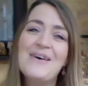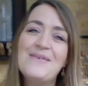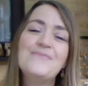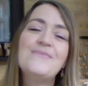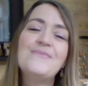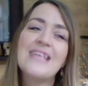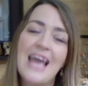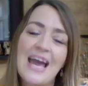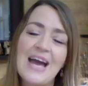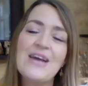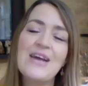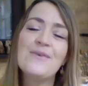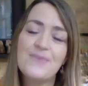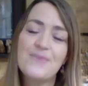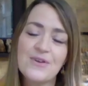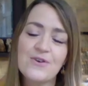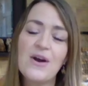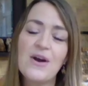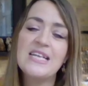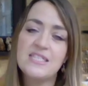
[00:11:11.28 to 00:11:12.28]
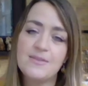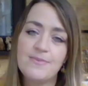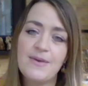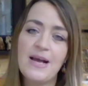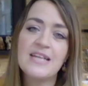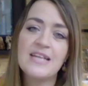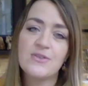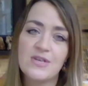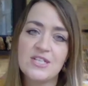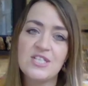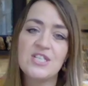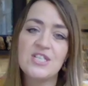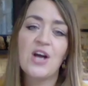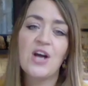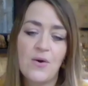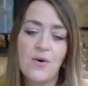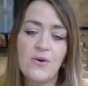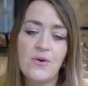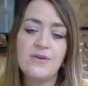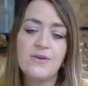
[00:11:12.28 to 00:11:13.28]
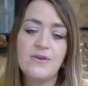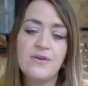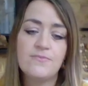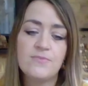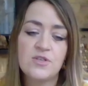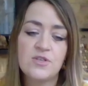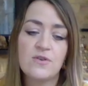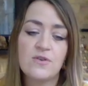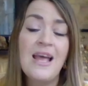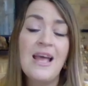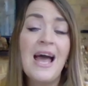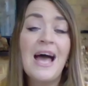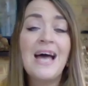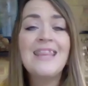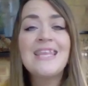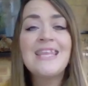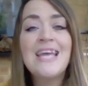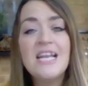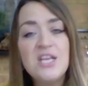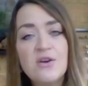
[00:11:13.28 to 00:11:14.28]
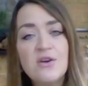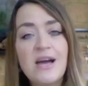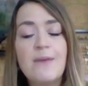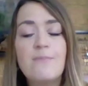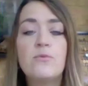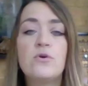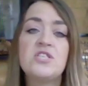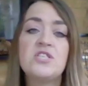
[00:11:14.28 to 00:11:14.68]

but yeah, it'd be great to be able to actually go and then you get more